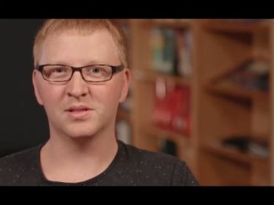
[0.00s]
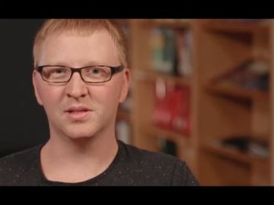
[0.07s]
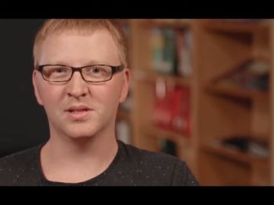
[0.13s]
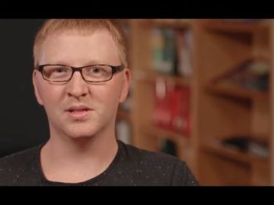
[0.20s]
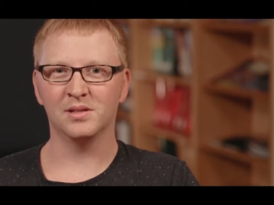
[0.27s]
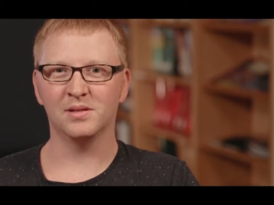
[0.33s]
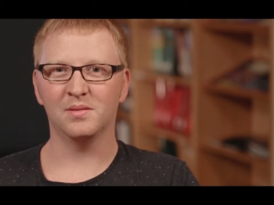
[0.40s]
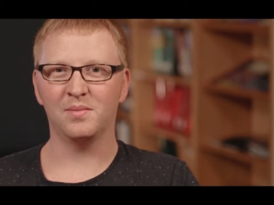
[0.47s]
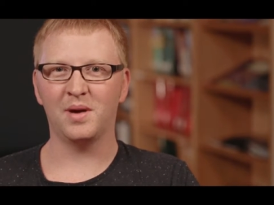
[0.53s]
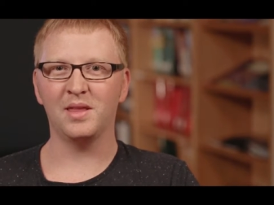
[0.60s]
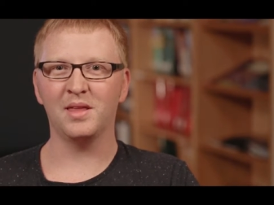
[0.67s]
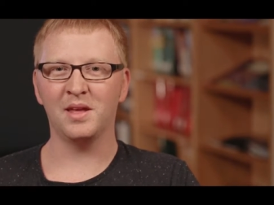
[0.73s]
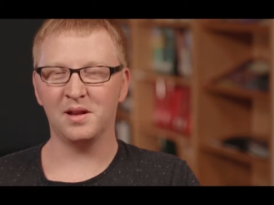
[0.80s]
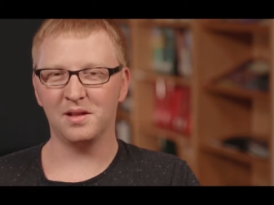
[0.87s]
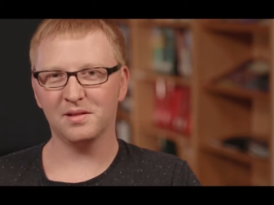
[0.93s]
And then by
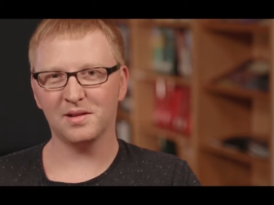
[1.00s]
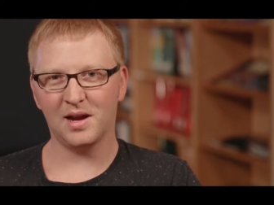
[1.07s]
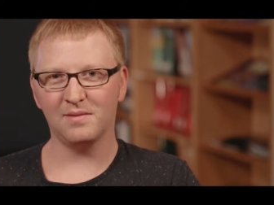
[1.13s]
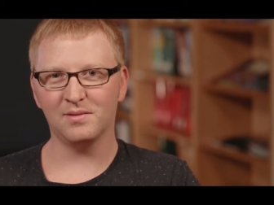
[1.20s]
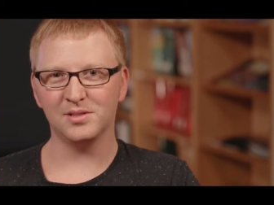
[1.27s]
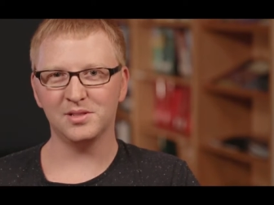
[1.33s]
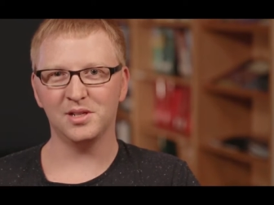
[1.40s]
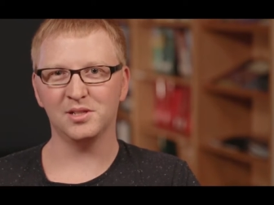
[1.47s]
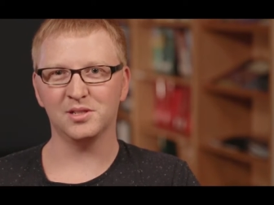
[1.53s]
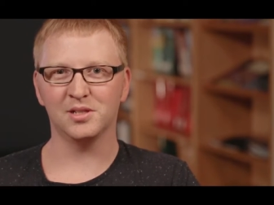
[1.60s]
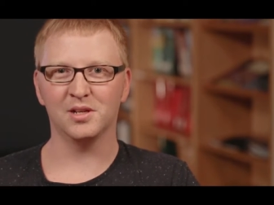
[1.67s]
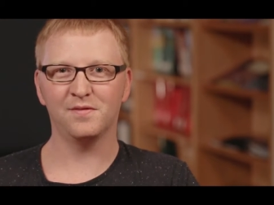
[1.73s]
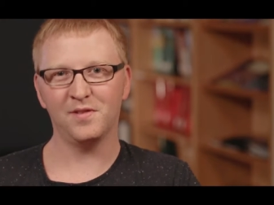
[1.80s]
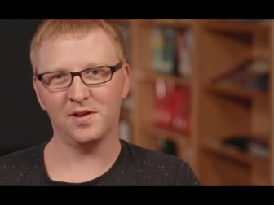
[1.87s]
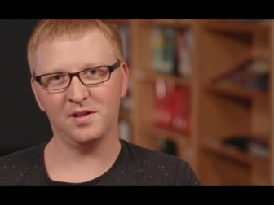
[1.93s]
the end of the
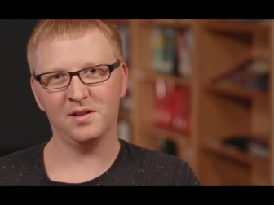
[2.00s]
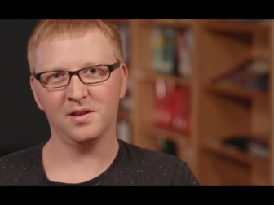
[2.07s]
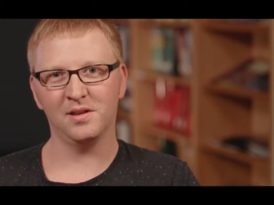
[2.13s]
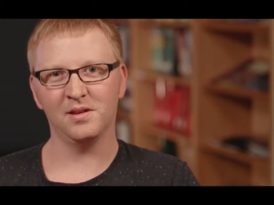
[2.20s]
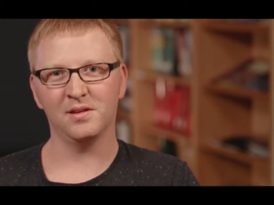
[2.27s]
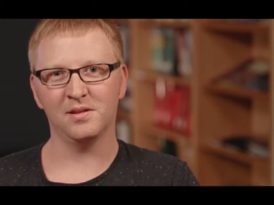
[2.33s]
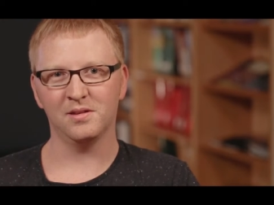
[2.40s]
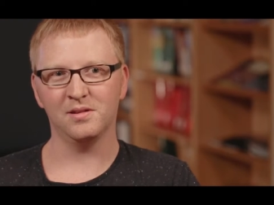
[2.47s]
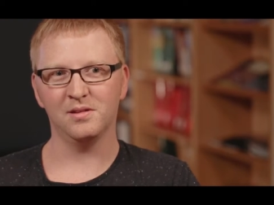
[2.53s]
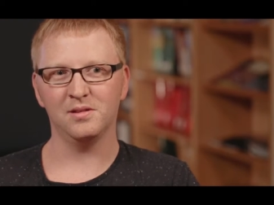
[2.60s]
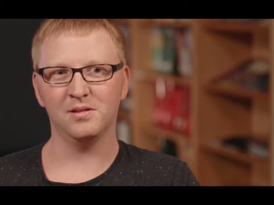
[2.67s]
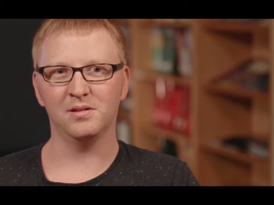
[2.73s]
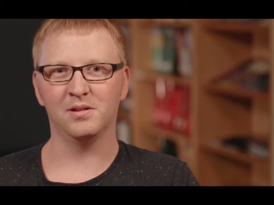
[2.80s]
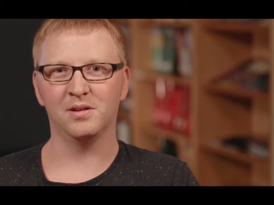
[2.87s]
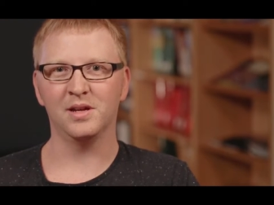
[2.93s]
conversation, it finally,
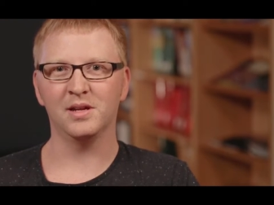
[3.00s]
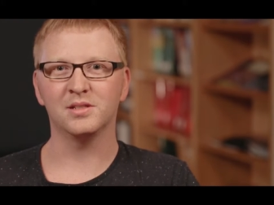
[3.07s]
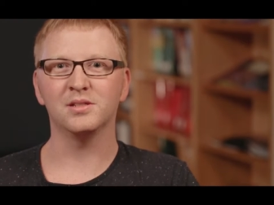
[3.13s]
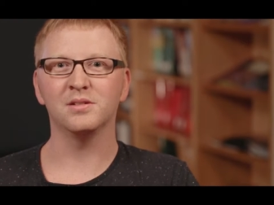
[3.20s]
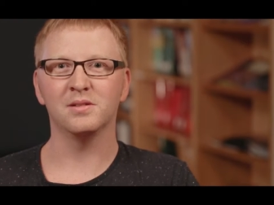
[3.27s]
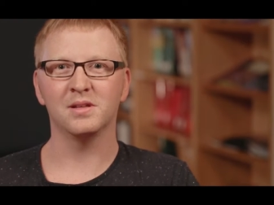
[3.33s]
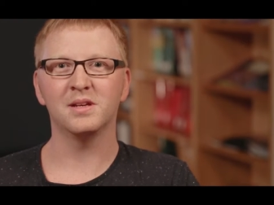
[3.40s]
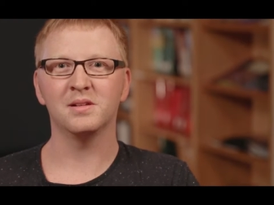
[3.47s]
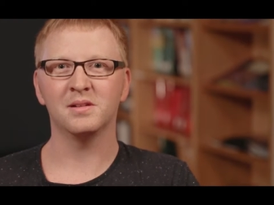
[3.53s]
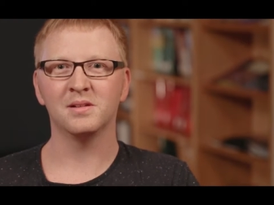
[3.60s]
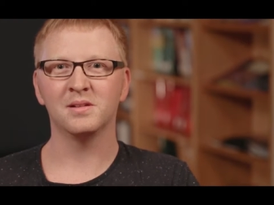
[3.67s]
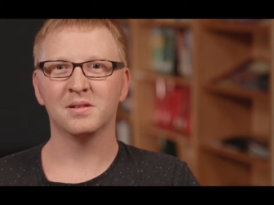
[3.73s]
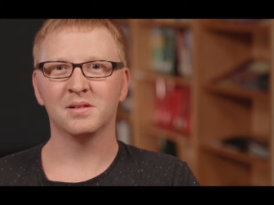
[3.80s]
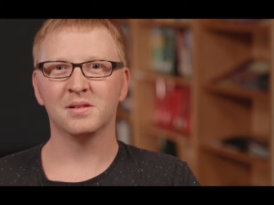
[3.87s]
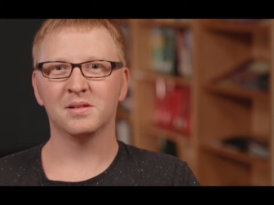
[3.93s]
you know, hits you that
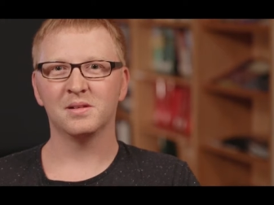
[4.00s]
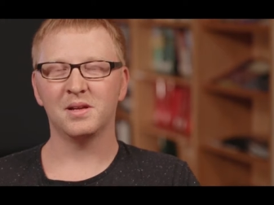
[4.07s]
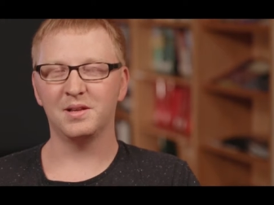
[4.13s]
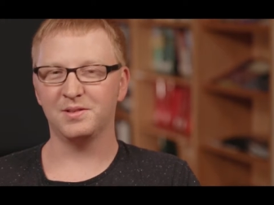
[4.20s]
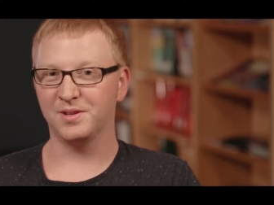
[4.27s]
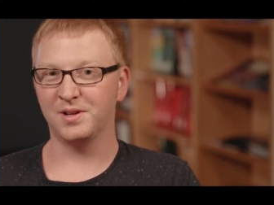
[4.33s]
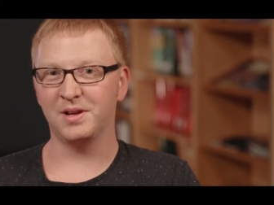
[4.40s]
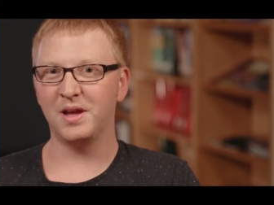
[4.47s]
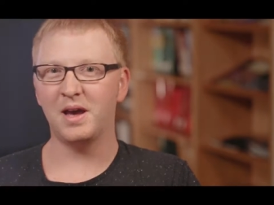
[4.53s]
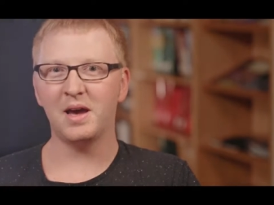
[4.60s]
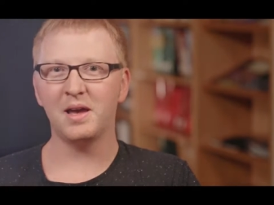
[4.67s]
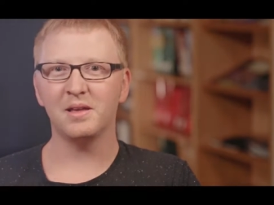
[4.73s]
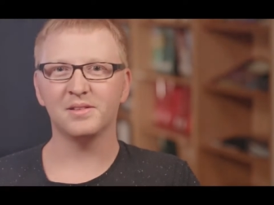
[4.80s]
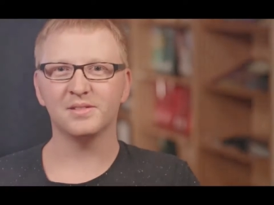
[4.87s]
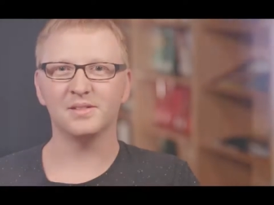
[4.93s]
he's going to
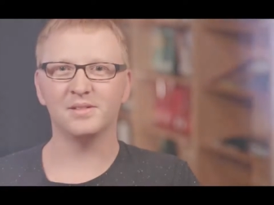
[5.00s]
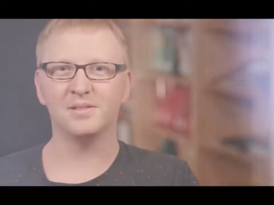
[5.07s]
die.